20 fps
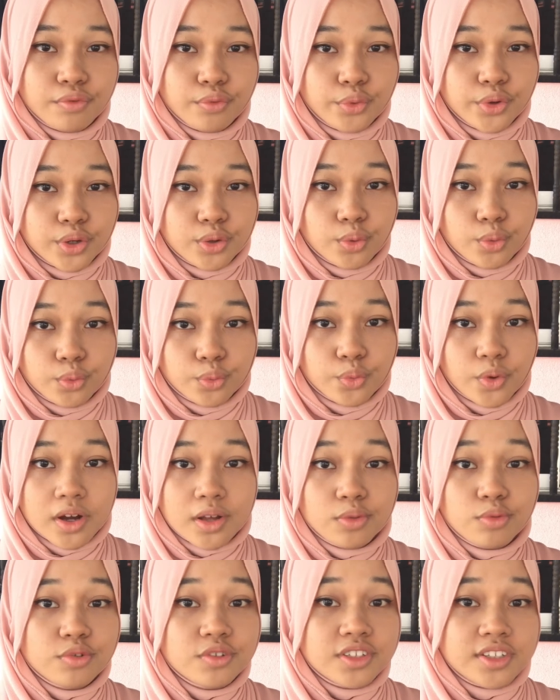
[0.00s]
we don't
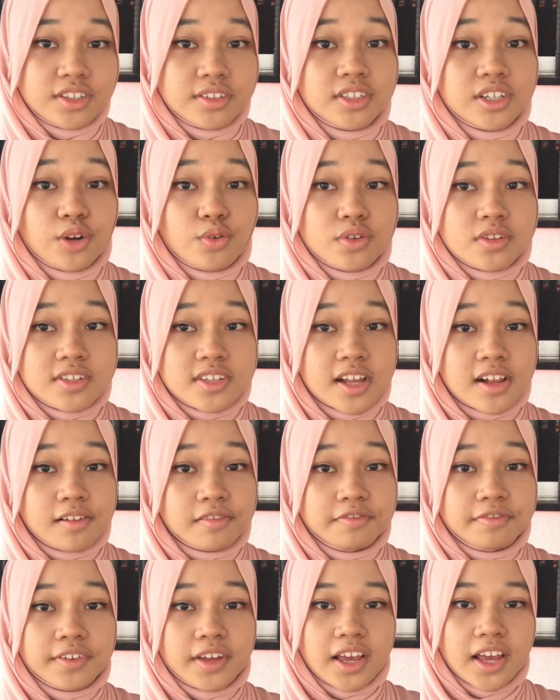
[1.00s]
want to change ourselves.
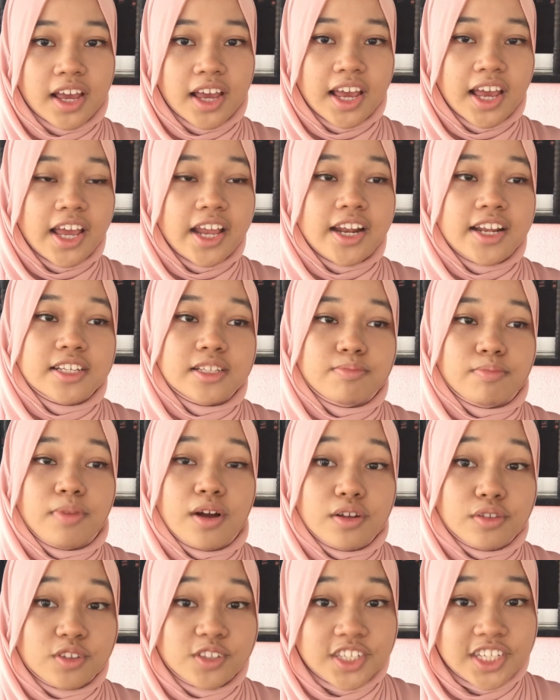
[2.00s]
It's
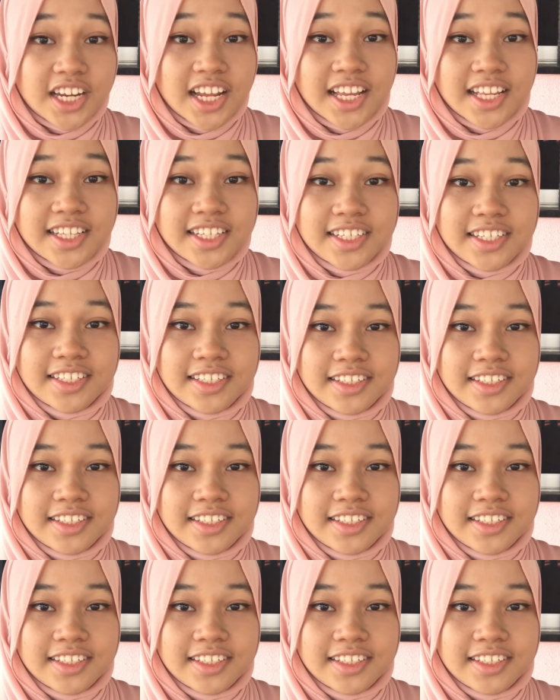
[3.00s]
about change.